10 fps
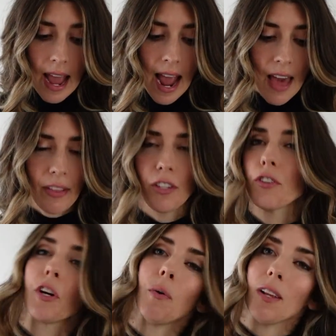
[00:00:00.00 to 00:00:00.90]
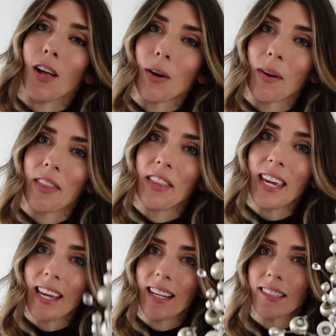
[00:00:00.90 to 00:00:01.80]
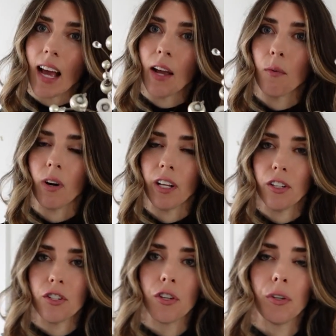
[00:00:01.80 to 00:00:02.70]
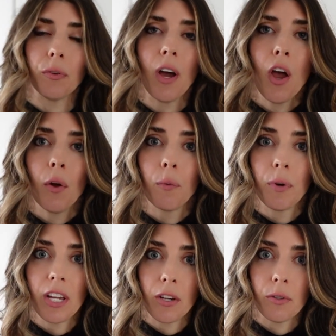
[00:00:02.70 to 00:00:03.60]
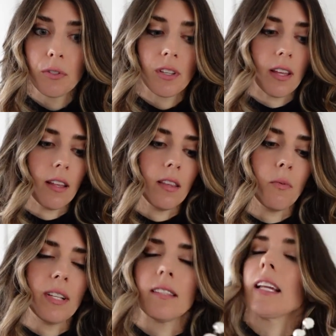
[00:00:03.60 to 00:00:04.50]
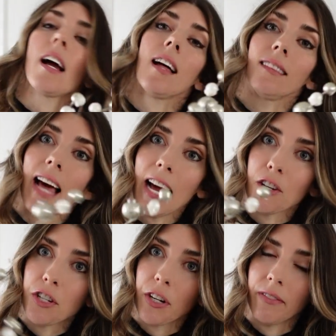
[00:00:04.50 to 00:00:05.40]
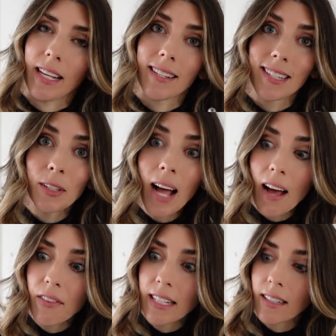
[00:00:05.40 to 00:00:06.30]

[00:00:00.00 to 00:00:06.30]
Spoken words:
And then to go along with these, I wanted to reuse the ones that I got last year, and they still have these at